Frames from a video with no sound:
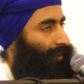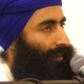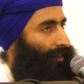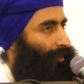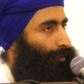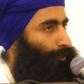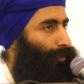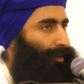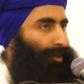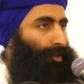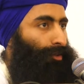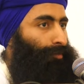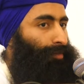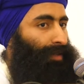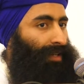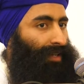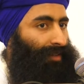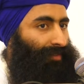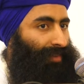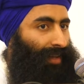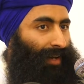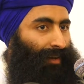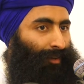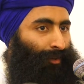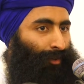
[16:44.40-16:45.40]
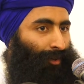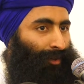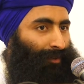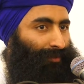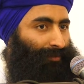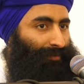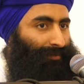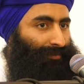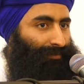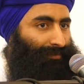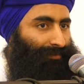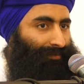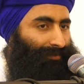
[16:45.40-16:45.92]
Whether you believe that or not,
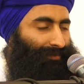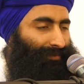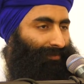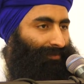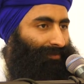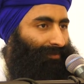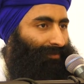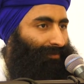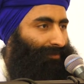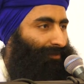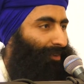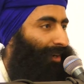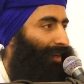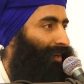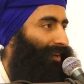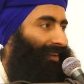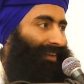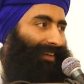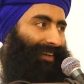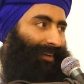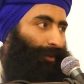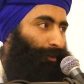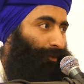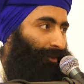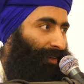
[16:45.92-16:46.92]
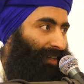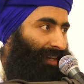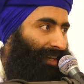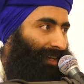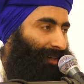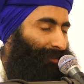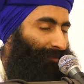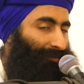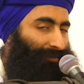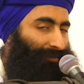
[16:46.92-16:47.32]
frankly, I don't care.